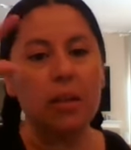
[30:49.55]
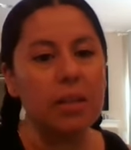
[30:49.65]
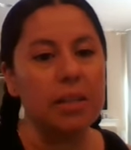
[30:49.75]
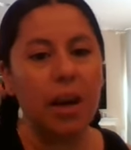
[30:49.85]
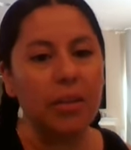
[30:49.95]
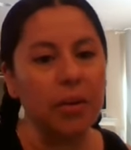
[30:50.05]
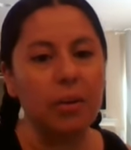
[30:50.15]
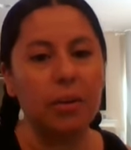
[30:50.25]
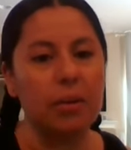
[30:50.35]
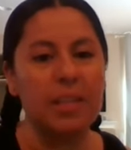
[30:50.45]
this
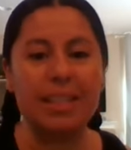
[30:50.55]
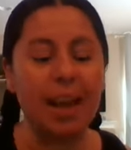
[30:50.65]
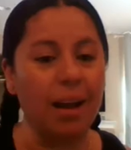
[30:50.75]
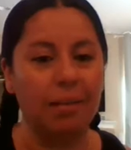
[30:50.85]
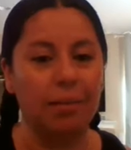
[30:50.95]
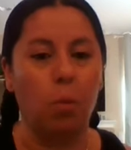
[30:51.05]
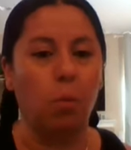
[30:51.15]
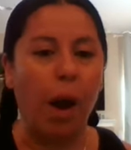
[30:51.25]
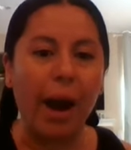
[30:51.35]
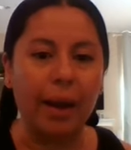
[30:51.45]
other stuff.
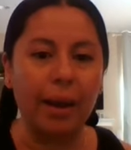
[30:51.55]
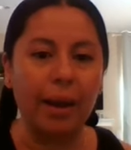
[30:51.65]
Why?